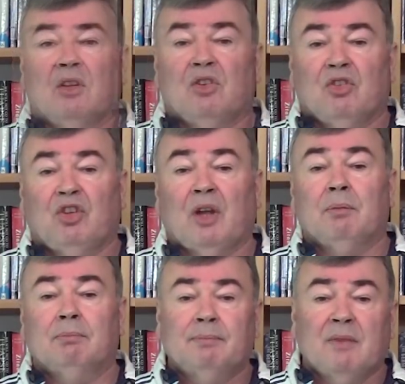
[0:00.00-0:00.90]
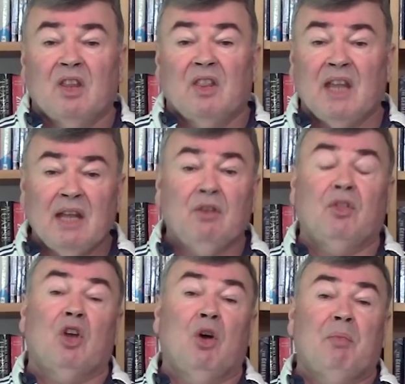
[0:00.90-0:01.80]
So, the end of the
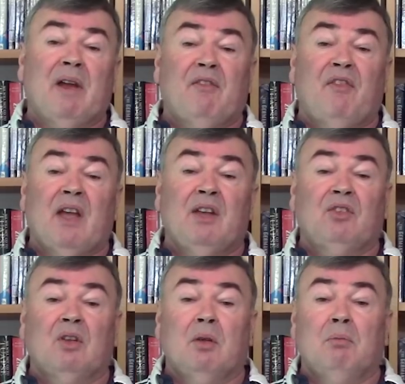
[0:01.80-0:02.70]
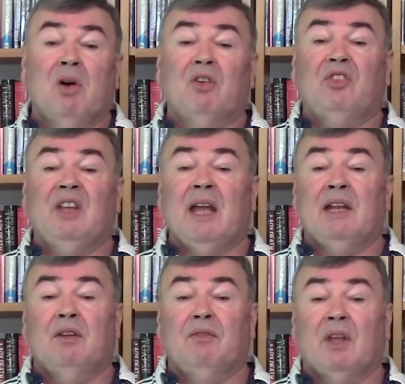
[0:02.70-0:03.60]
combat phase marks the
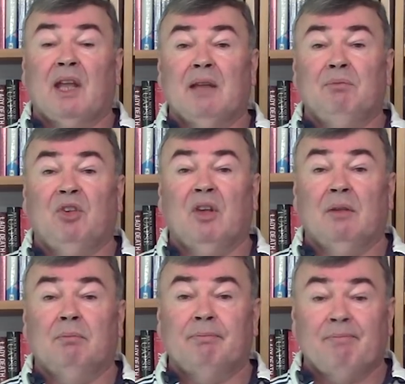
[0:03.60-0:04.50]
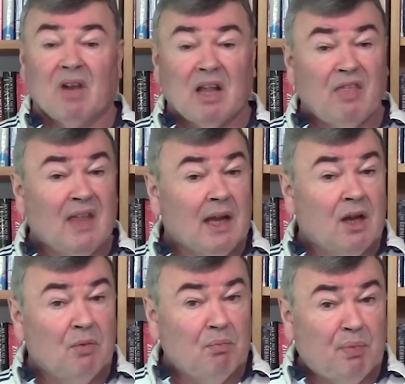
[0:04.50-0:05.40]
end of the game turn, and that
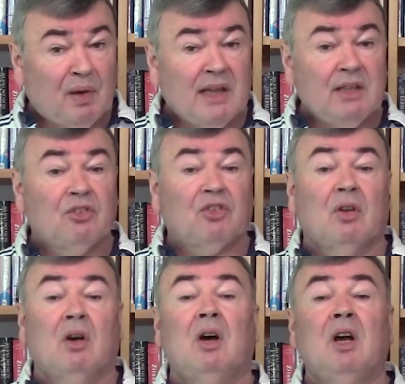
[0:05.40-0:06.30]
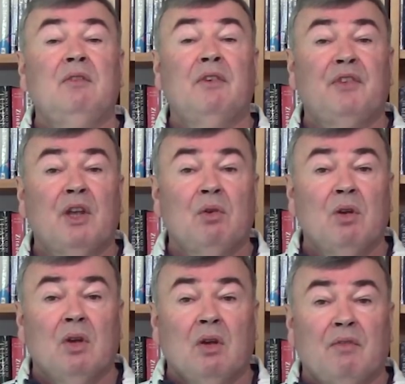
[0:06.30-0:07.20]
completes our overview
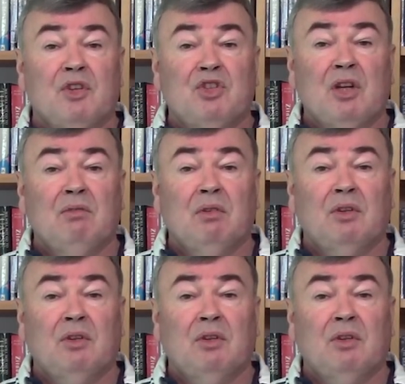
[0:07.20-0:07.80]
of the General